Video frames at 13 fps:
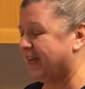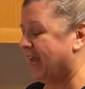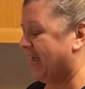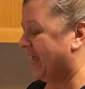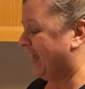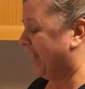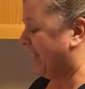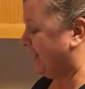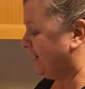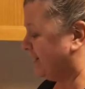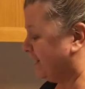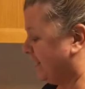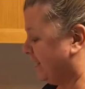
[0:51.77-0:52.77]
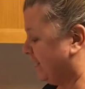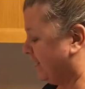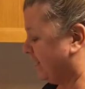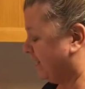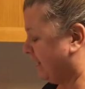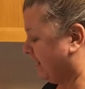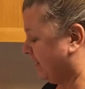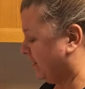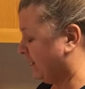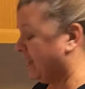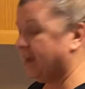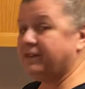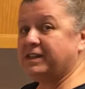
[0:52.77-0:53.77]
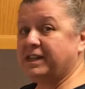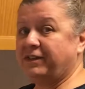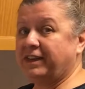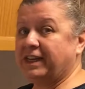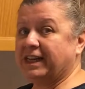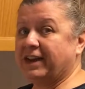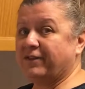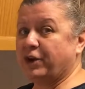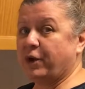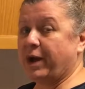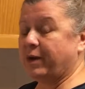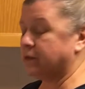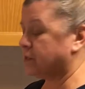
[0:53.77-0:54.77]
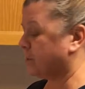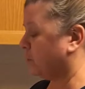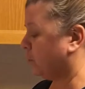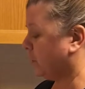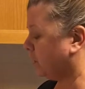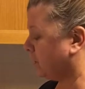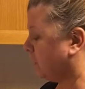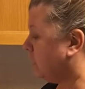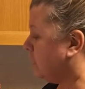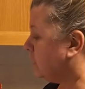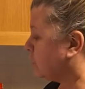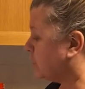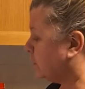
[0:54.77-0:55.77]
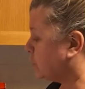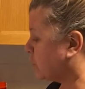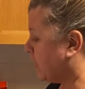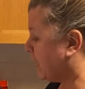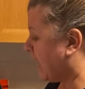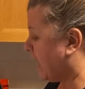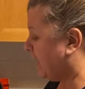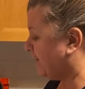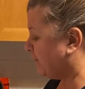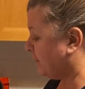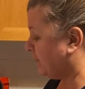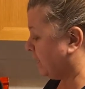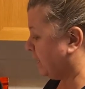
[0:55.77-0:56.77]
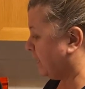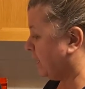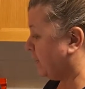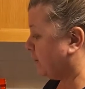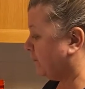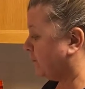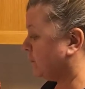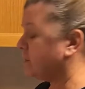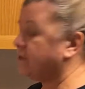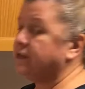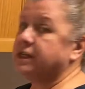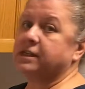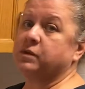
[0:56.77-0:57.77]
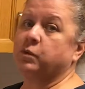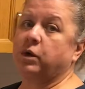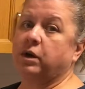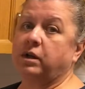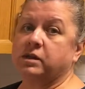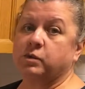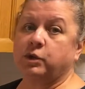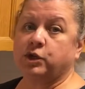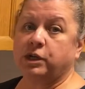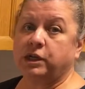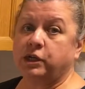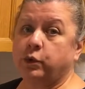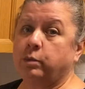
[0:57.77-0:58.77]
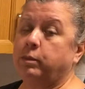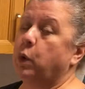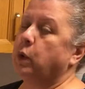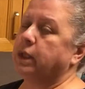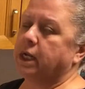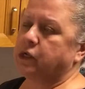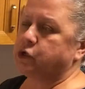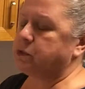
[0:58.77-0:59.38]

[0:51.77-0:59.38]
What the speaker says: And live TV, you never know how it's going to work. So I'm going to try to add everything in here first. If it doesn't work, I'll switch it into a bowl and I'll just